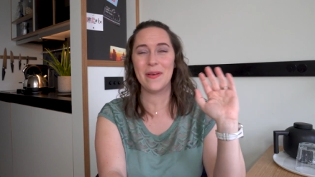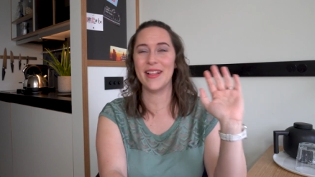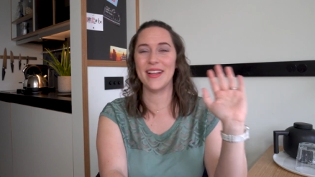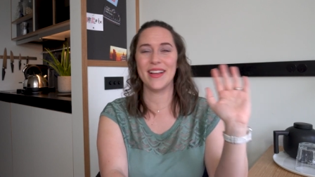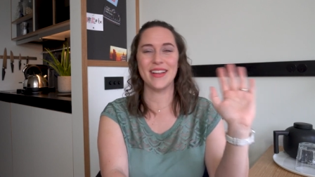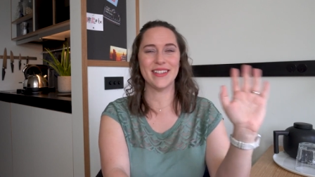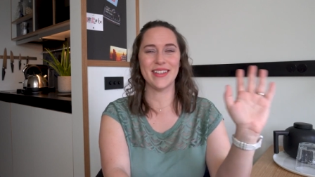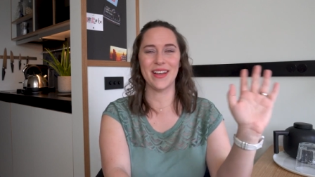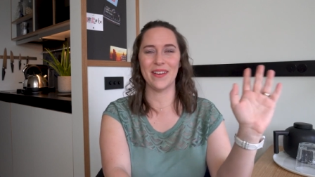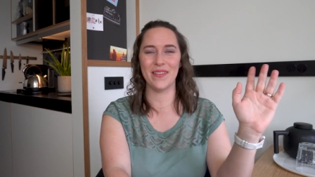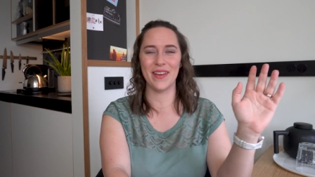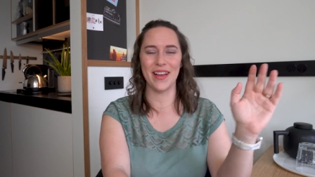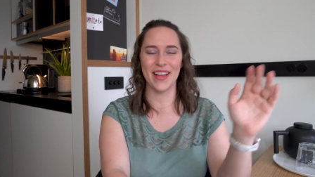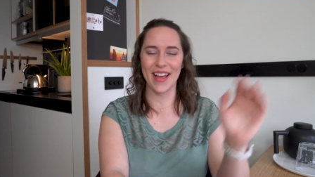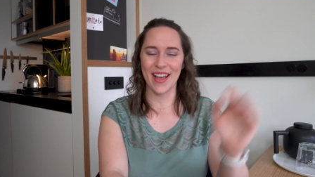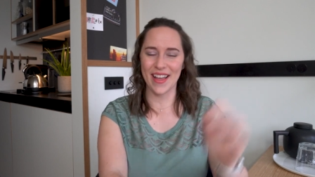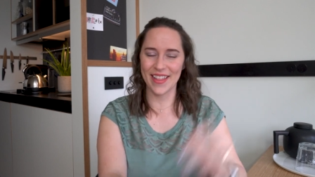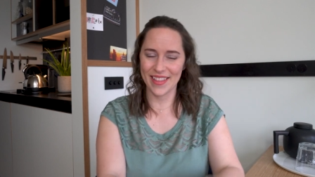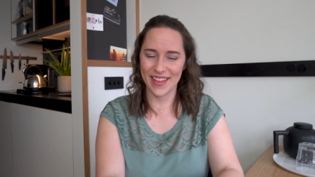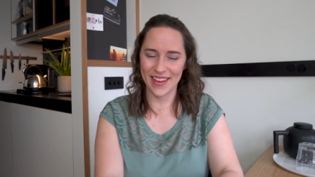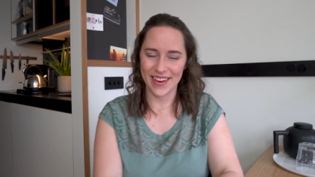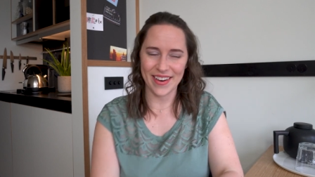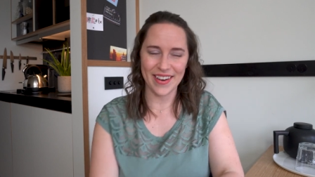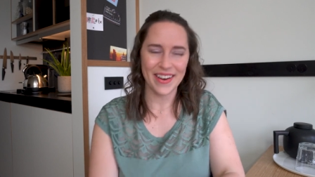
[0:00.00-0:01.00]
by the time I
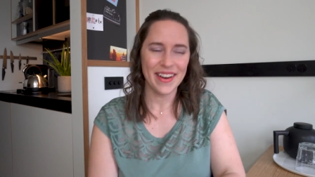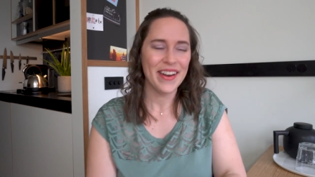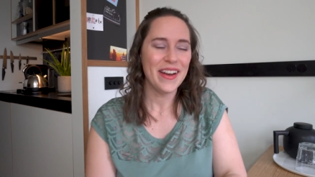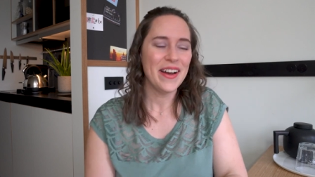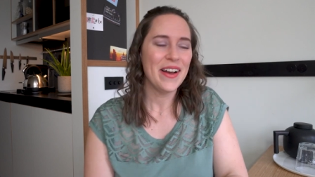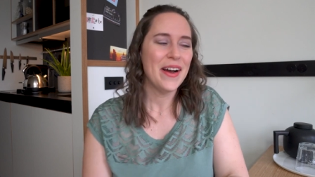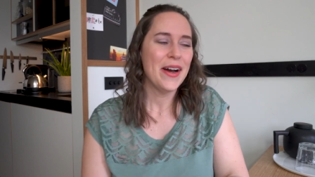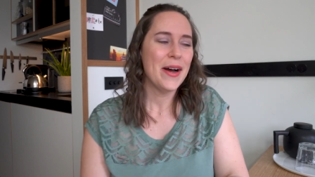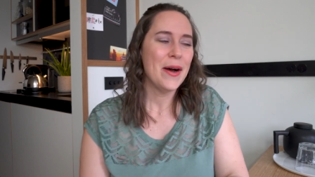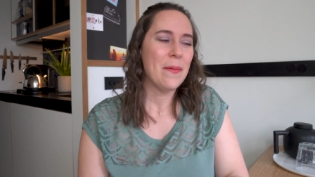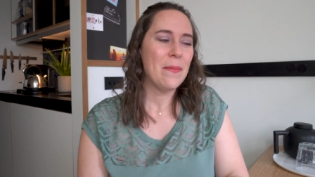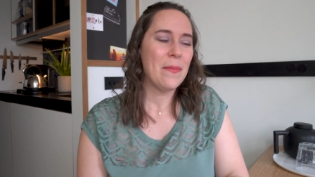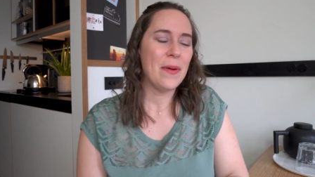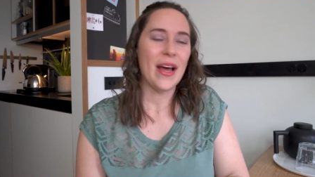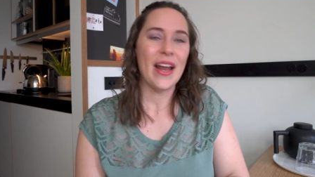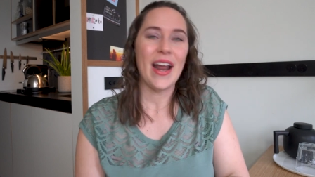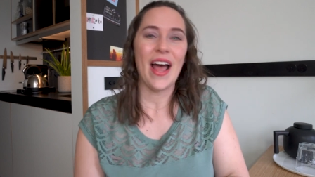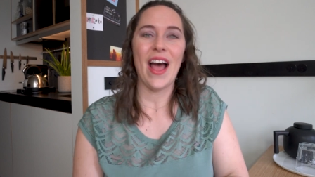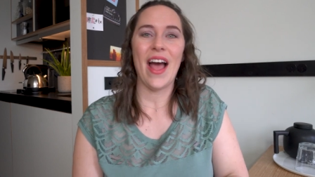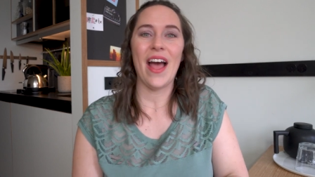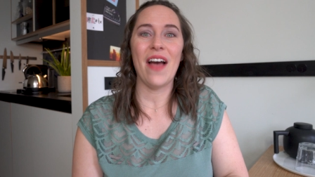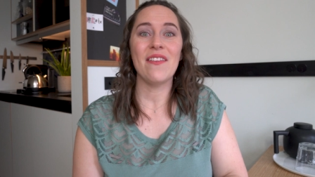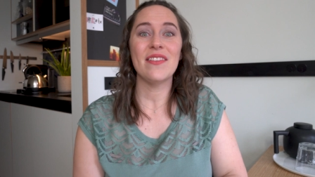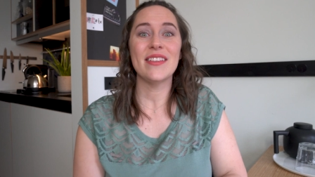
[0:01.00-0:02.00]
get there.
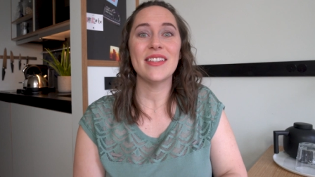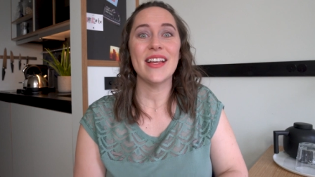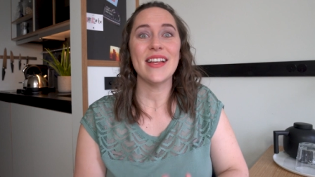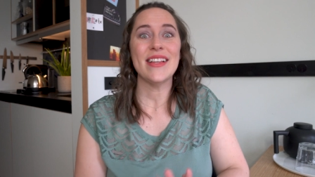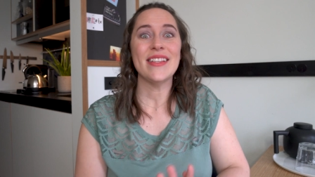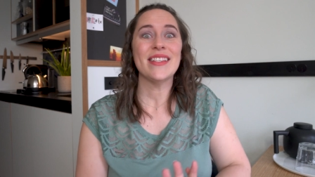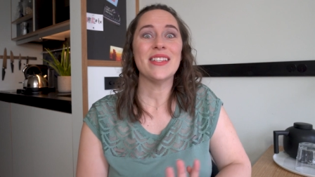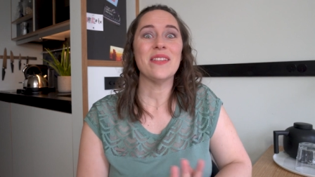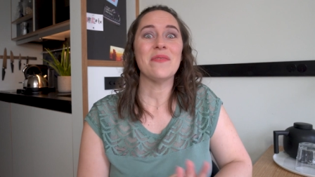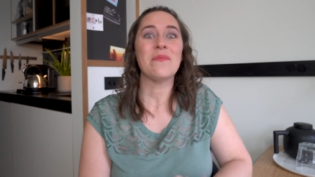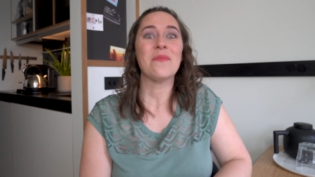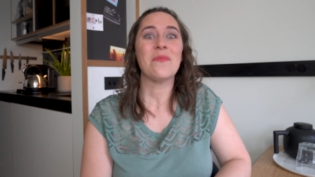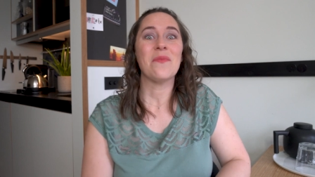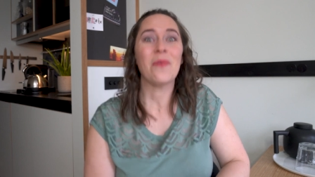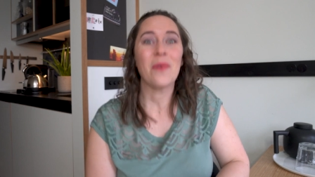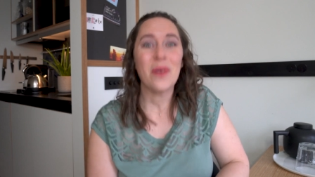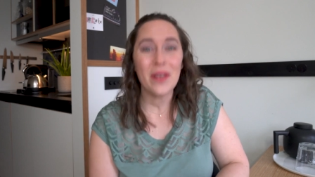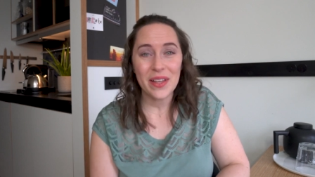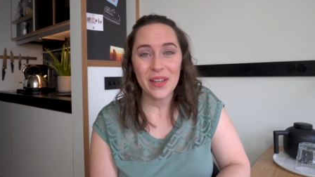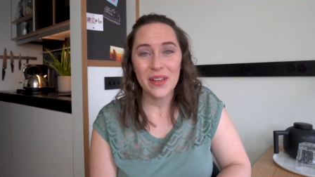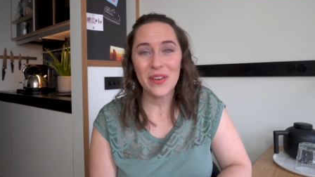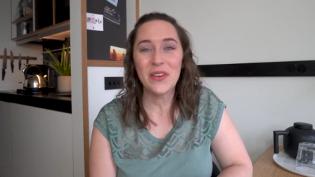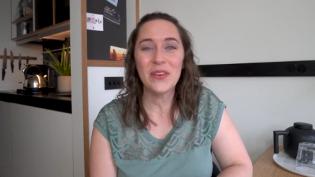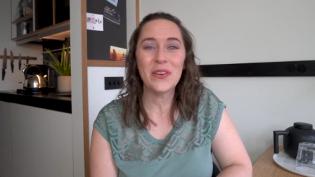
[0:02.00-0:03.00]
But I have stayed in some
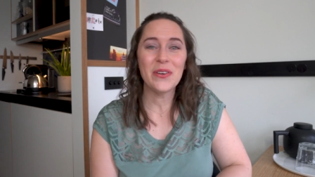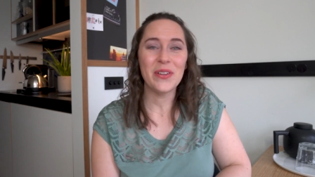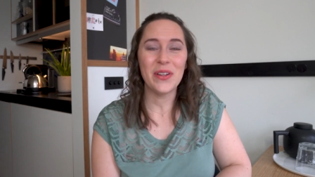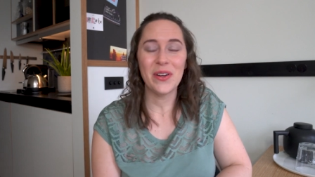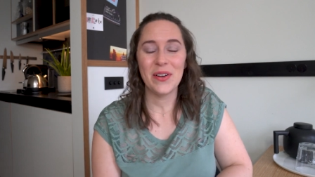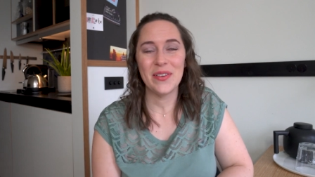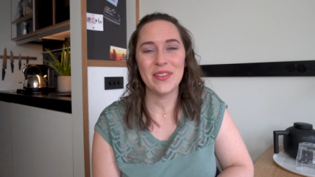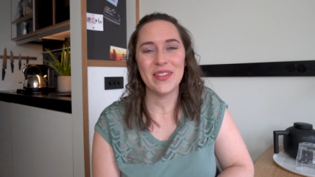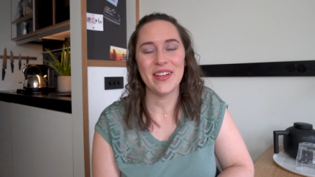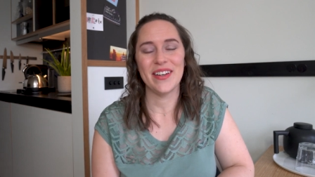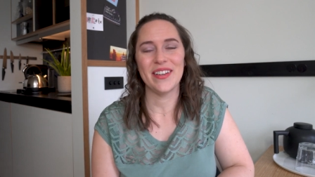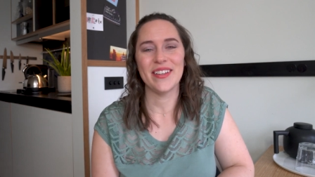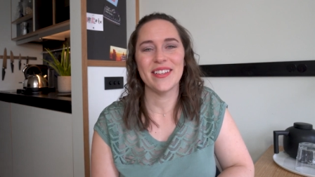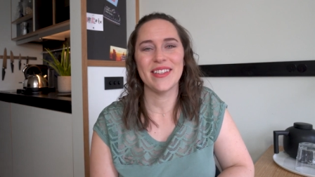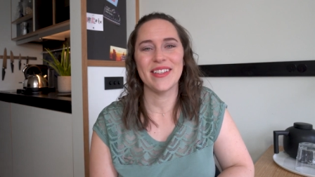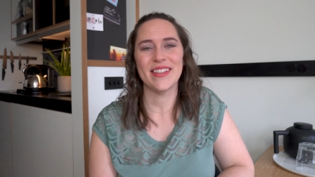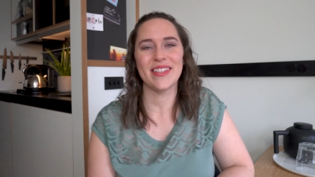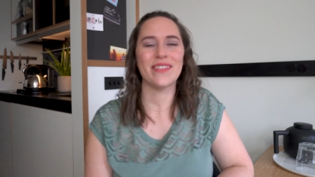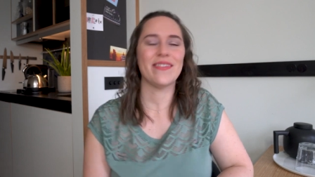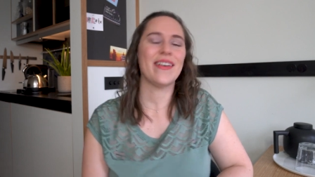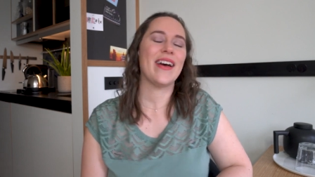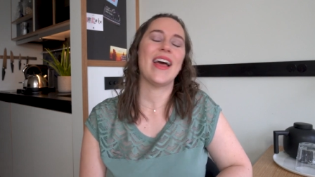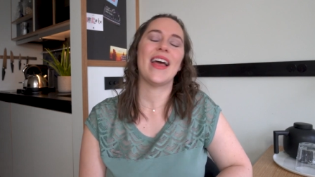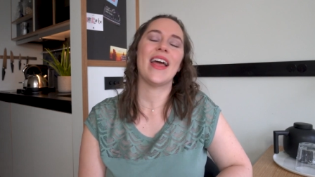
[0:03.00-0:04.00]
really cool hotels
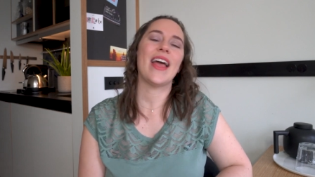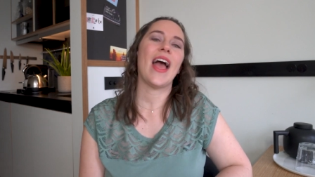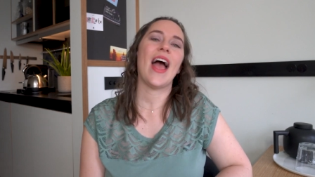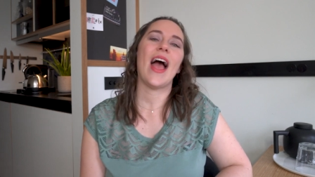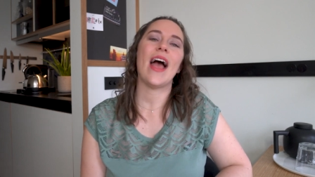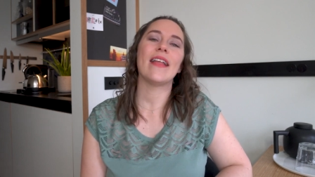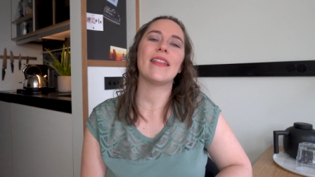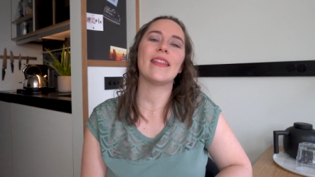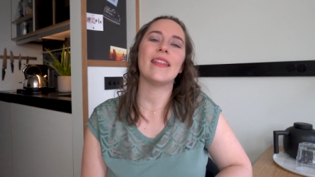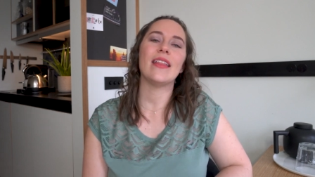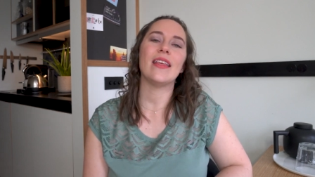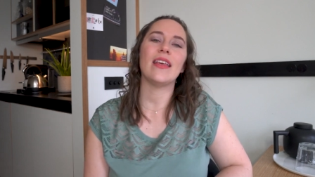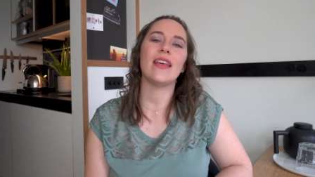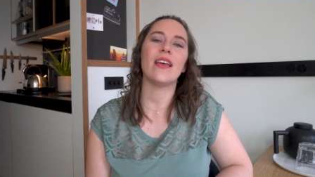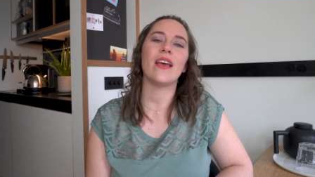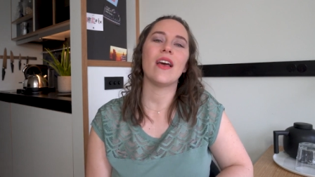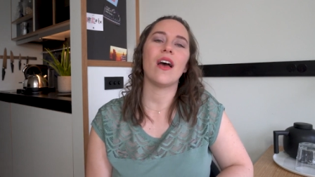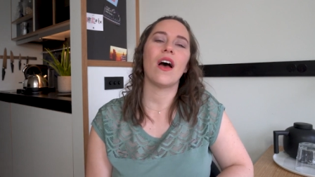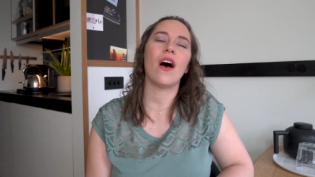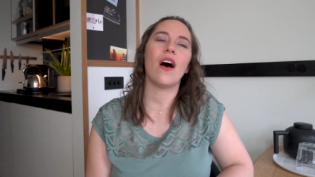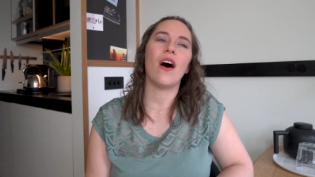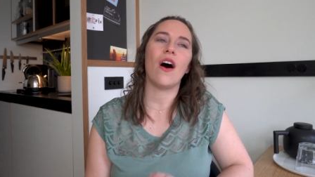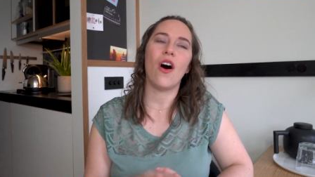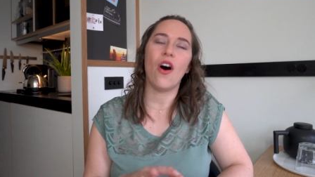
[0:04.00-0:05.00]
this way and the